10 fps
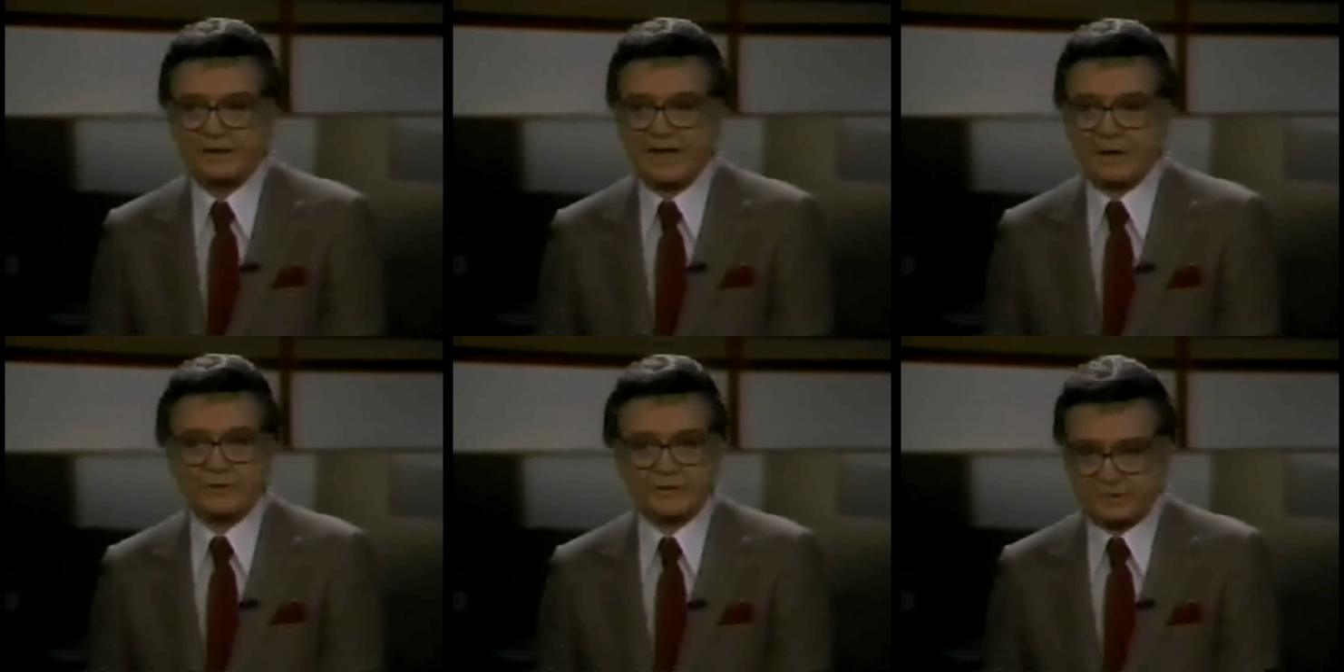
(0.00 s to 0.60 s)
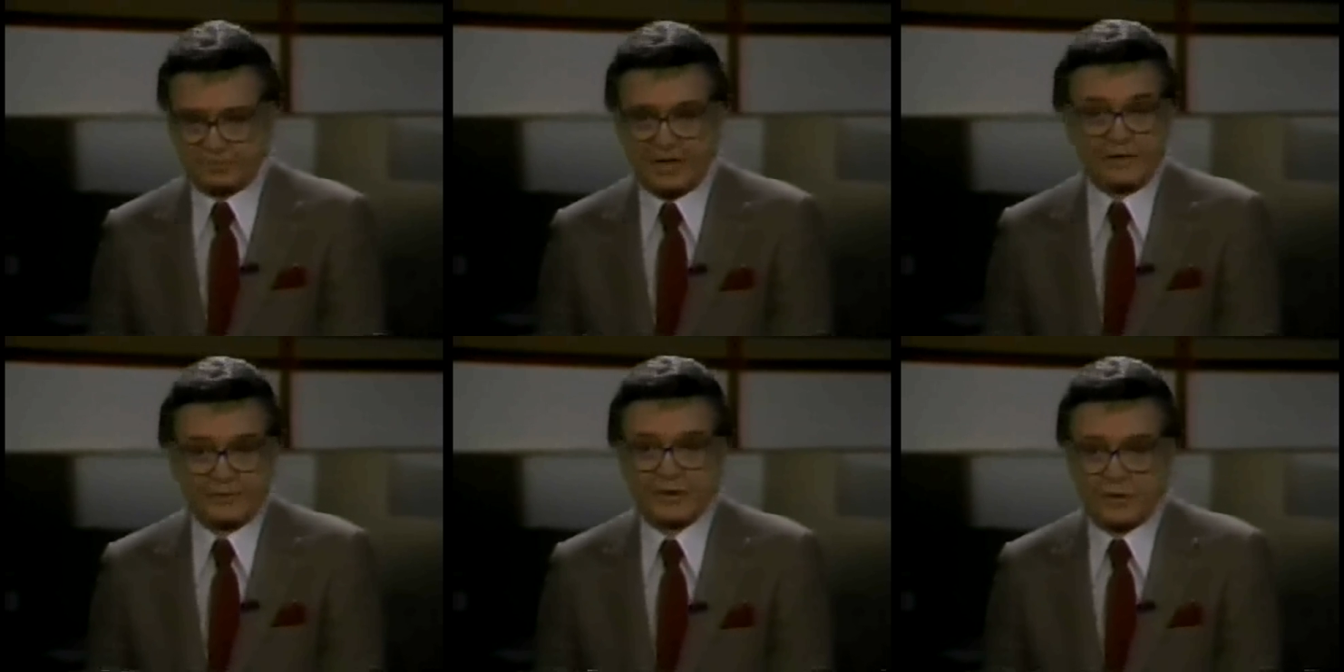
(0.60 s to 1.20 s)
that was
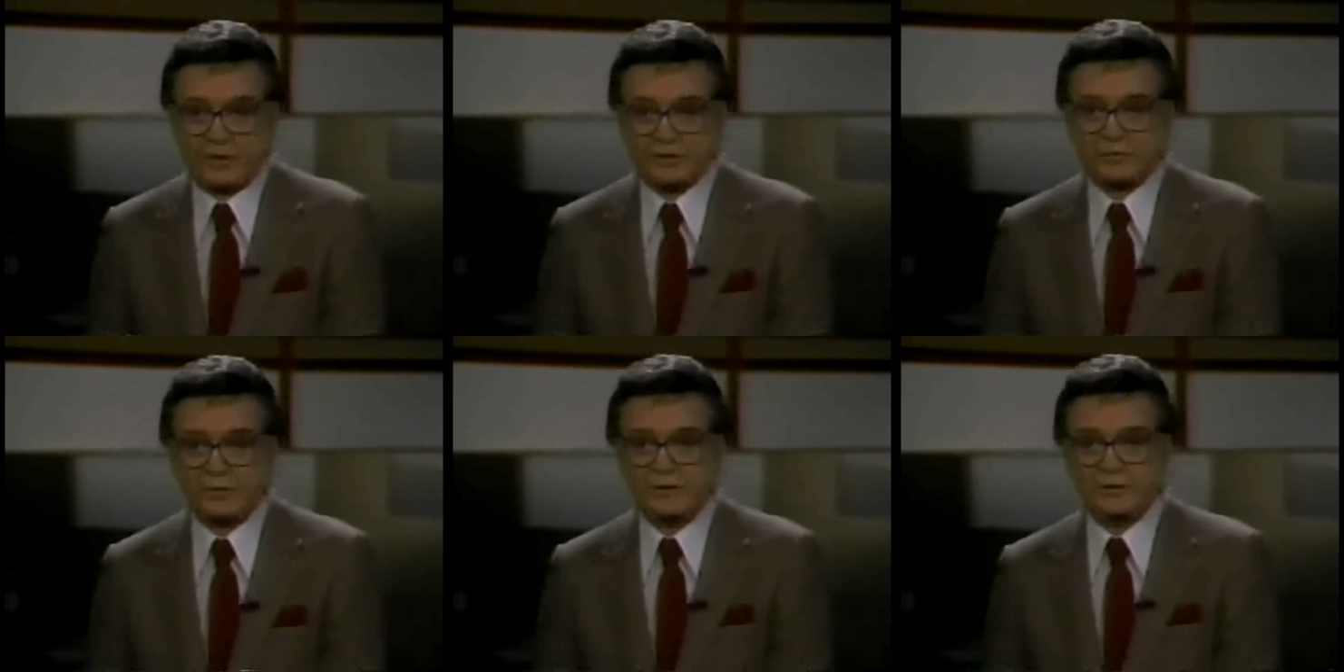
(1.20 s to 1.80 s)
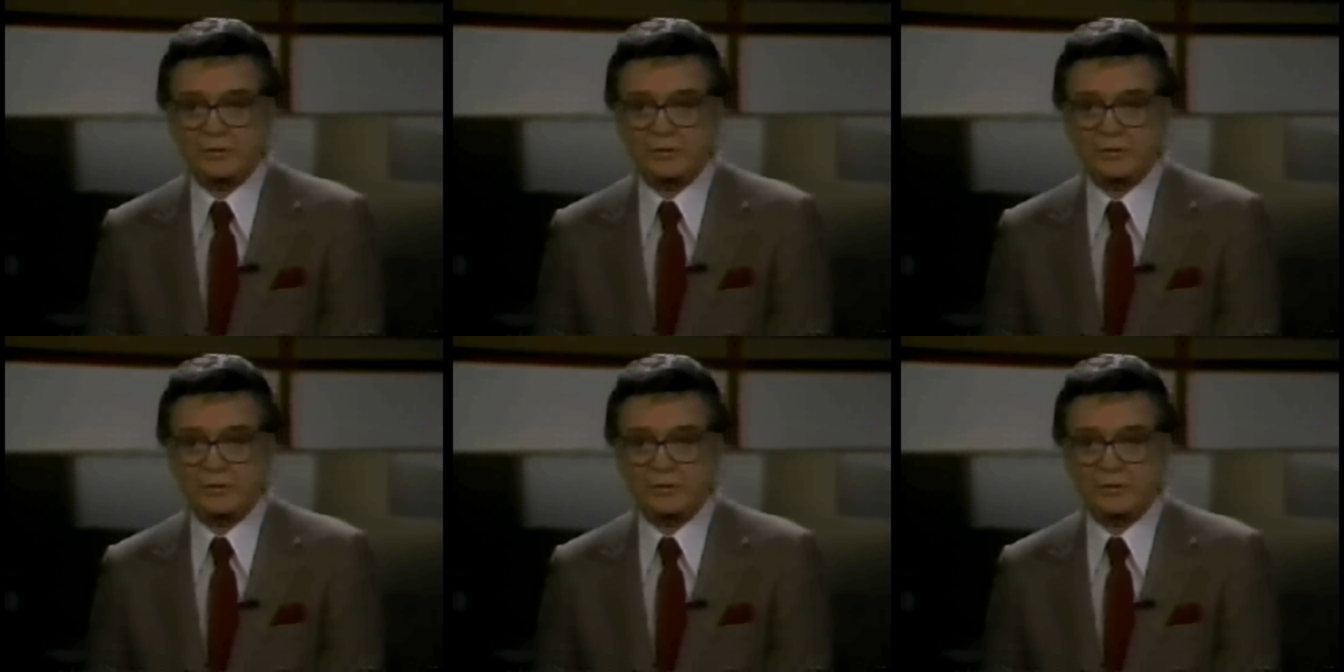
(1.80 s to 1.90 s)
par for the course when you